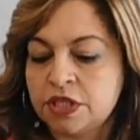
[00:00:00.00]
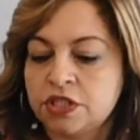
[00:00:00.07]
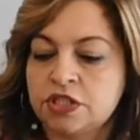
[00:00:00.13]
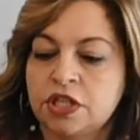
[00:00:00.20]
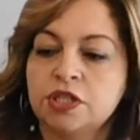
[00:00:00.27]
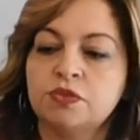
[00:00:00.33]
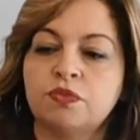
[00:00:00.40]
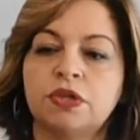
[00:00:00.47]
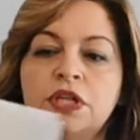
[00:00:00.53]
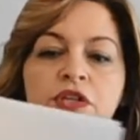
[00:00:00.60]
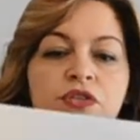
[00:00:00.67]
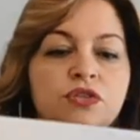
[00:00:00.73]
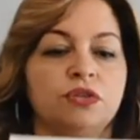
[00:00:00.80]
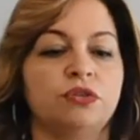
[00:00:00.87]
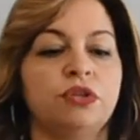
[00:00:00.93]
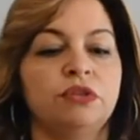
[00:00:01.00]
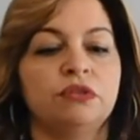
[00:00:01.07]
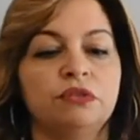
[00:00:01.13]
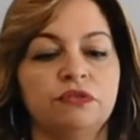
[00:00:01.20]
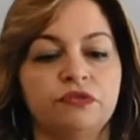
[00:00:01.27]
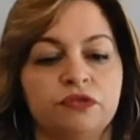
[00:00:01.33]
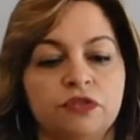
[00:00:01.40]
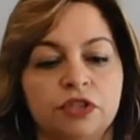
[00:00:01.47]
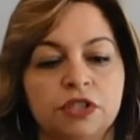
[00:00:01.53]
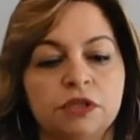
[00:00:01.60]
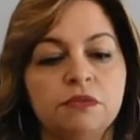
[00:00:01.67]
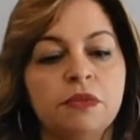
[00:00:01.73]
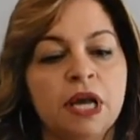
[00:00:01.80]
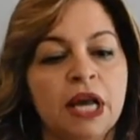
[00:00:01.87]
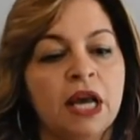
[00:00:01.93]
just want to show you the
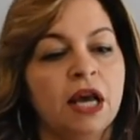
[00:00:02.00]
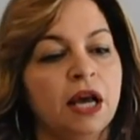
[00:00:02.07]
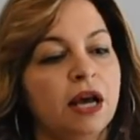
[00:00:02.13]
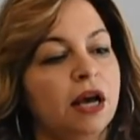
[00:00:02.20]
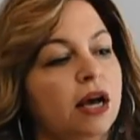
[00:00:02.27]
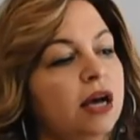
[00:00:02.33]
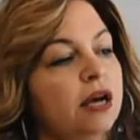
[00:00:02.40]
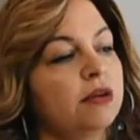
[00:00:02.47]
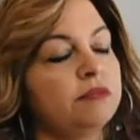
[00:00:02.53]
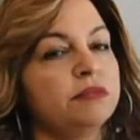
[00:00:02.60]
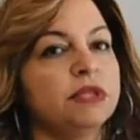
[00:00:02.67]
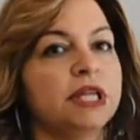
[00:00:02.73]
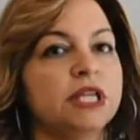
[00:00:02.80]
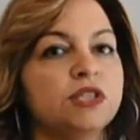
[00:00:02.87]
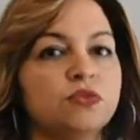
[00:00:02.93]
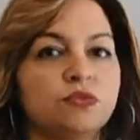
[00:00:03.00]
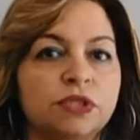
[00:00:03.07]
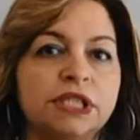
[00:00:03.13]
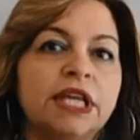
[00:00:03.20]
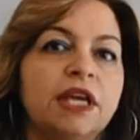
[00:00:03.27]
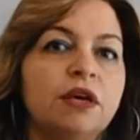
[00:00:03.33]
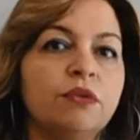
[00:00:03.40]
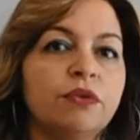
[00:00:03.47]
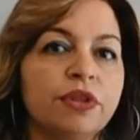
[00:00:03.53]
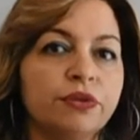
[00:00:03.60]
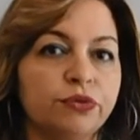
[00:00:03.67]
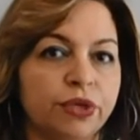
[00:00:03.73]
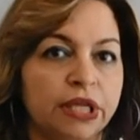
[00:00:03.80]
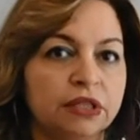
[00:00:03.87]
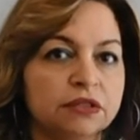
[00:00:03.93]
form that's working with
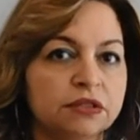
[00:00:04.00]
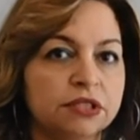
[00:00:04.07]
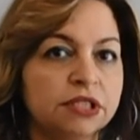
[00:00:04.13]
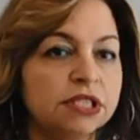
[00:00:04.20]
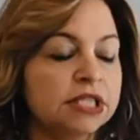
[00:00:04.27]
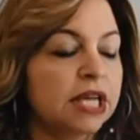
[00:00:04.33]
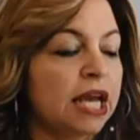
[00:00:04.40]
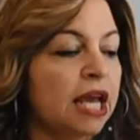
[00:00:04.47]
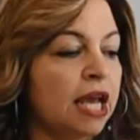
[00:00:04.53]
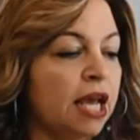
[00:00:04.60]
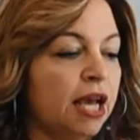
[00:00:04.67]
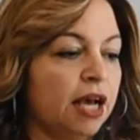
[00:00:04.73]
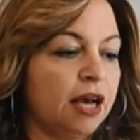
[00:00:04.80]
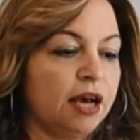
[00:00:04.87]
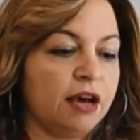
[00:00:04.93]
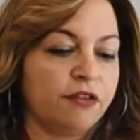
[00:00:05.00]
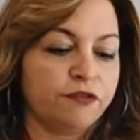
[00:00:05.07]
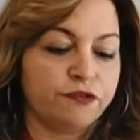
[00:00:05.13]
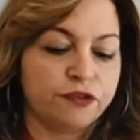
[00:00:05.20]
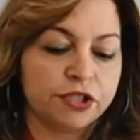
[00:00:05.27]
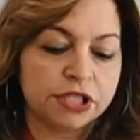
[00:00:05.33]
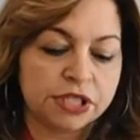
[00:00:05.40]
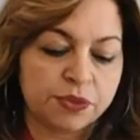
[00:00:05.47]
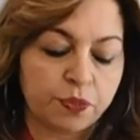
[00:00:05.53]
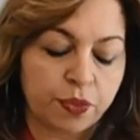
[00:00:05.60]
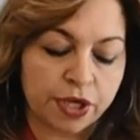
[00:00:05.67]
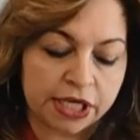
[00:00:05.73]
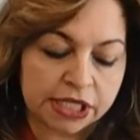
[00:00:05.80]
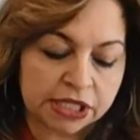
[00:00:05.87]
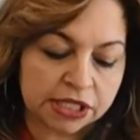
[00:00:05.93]
realtors. First
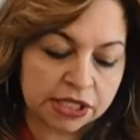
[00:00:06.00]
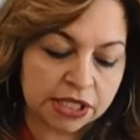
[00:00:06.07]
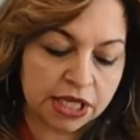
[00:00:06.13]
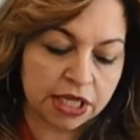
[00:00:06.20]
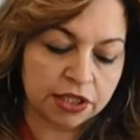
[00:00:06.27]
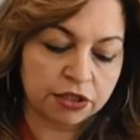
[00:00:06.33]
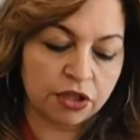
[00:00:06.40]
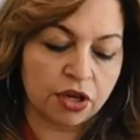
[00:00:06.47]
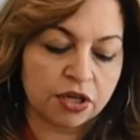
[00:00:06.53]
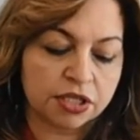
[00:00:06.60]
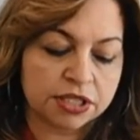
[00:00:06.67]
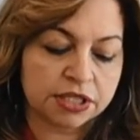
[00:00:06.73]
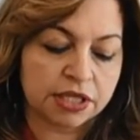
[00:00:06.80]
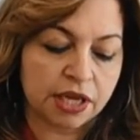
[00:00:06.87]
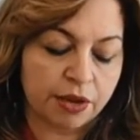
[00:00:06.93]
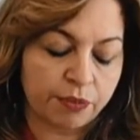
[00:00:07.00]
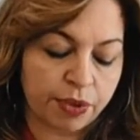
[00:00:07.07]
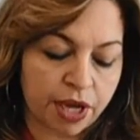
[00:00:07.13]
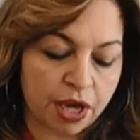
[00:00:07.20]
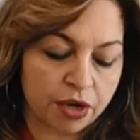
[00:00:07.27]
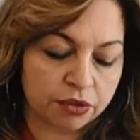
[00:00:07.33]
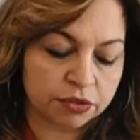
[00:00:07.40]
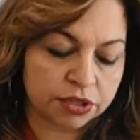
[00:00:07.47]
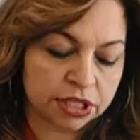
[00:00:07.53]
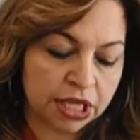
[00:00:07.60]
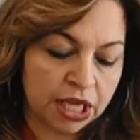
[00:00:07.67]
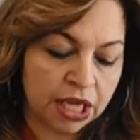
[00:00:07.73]
part, it talks about